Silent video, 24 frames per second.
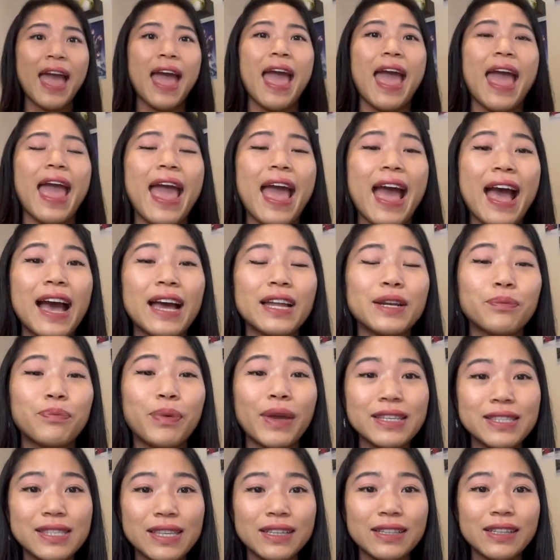And
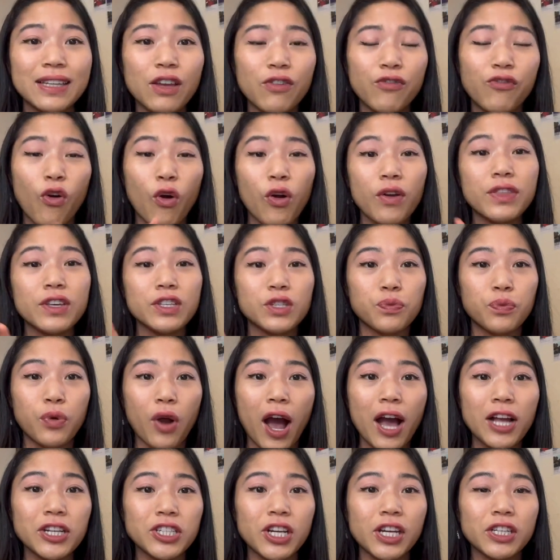basically for this
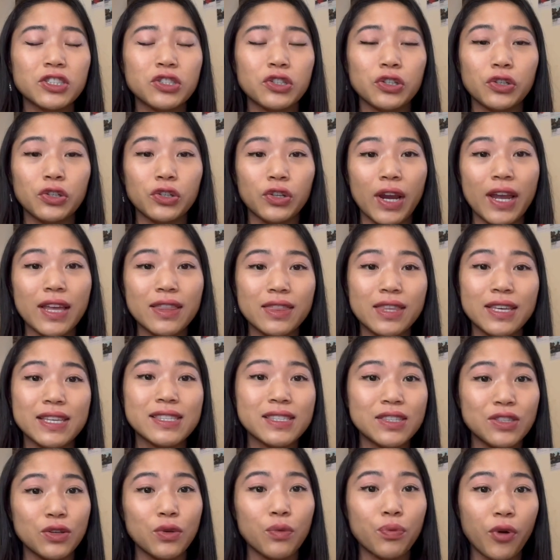project to create
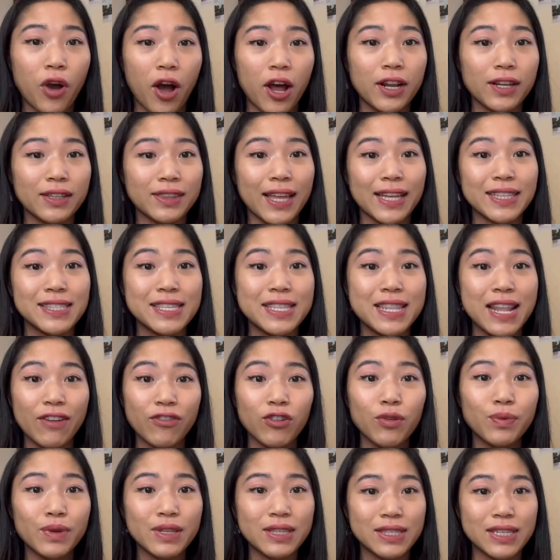this new product that's
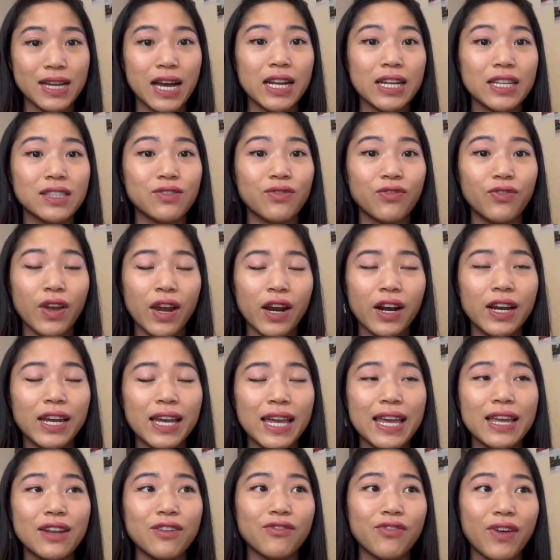never been done, it's
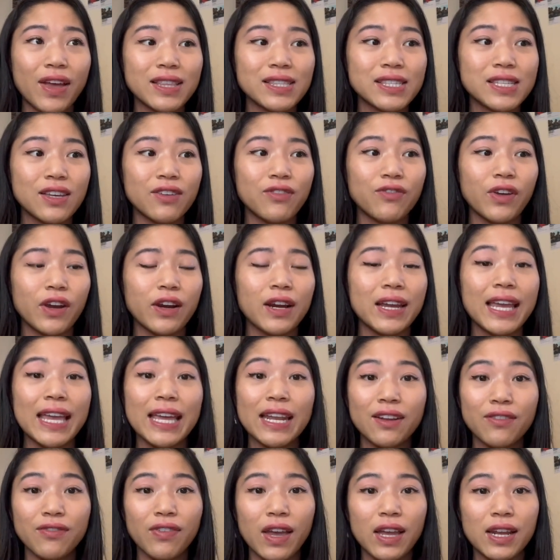very inventive, very
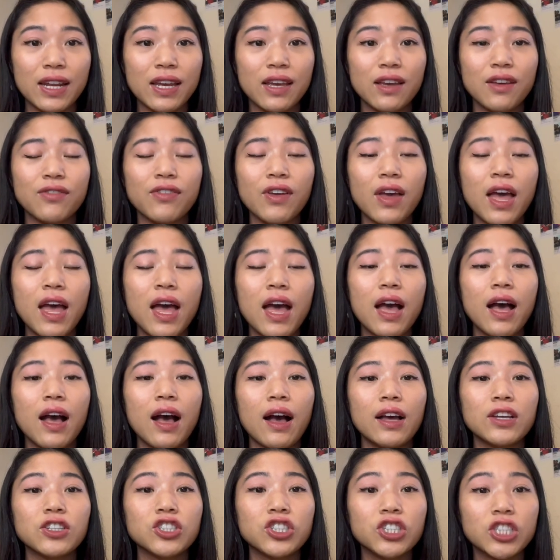innovative,
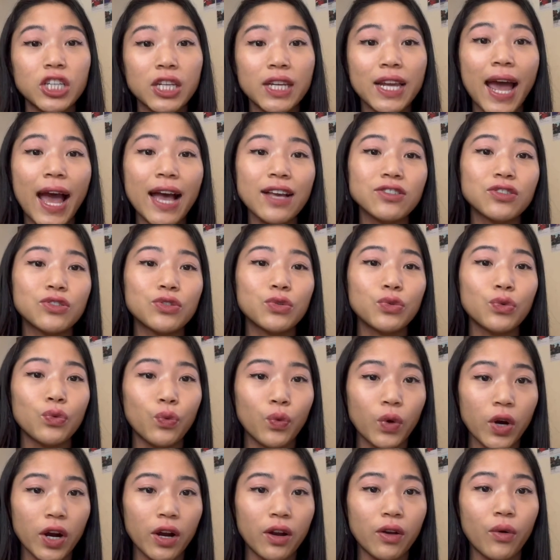she has to
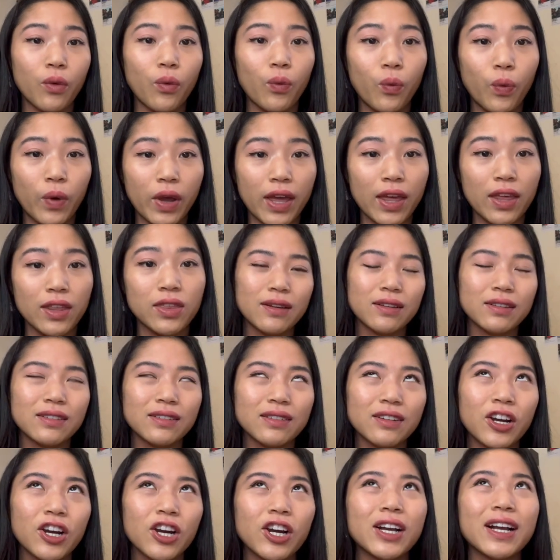work with
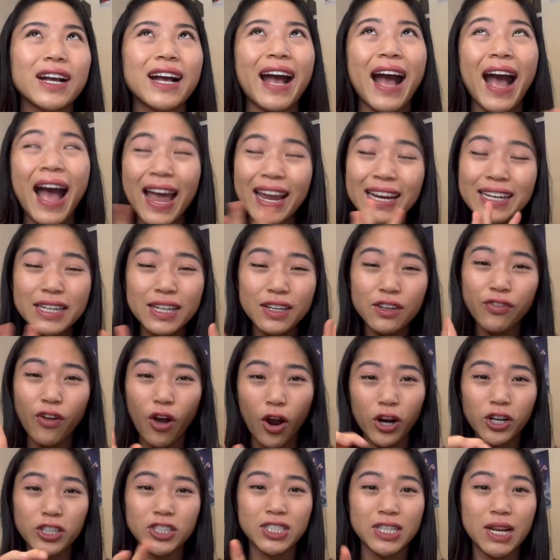her kind of
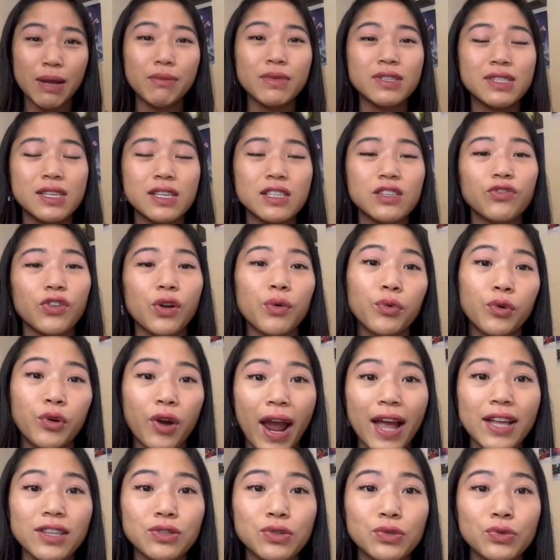arch nemesis from
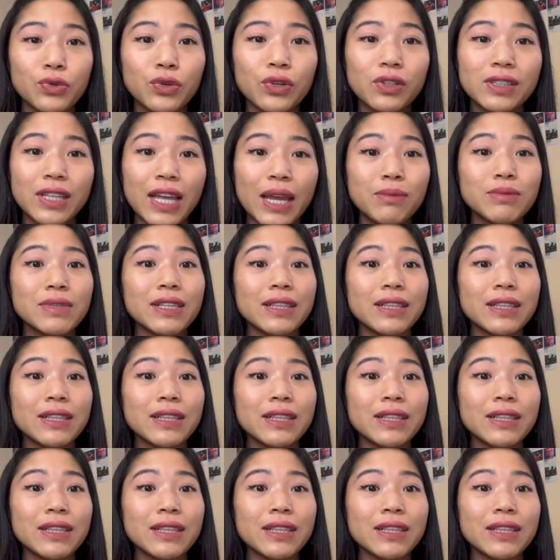grad school named